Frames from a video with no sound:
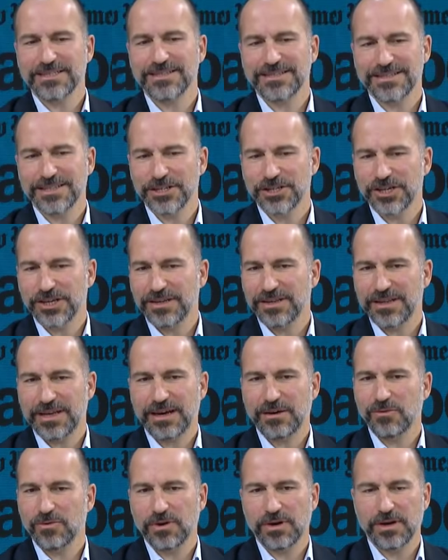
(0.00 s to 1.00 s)
decision
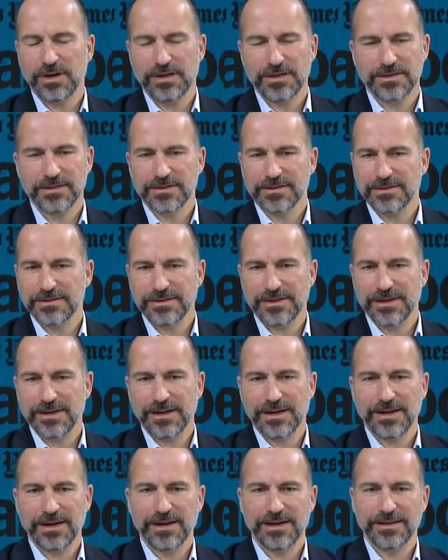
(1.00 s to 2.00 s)
that was
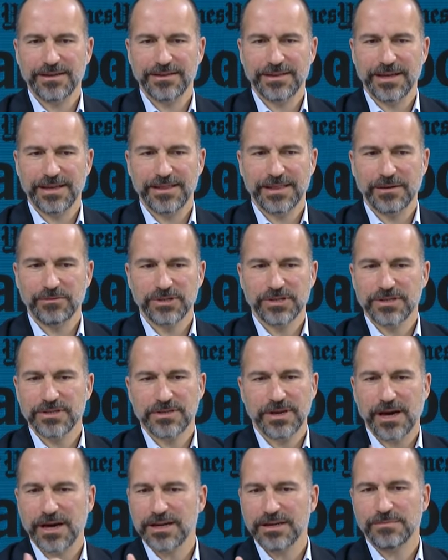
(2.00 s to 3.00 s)
that was
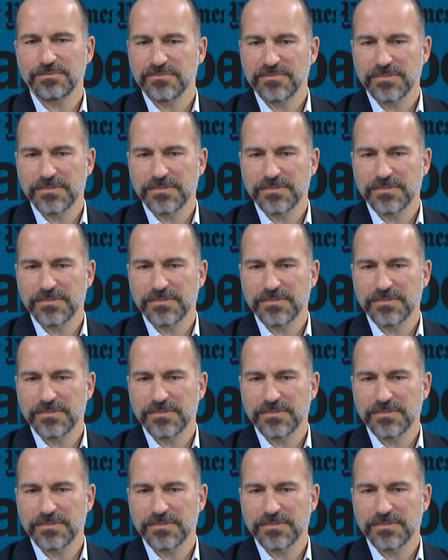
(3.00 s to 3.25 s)
decided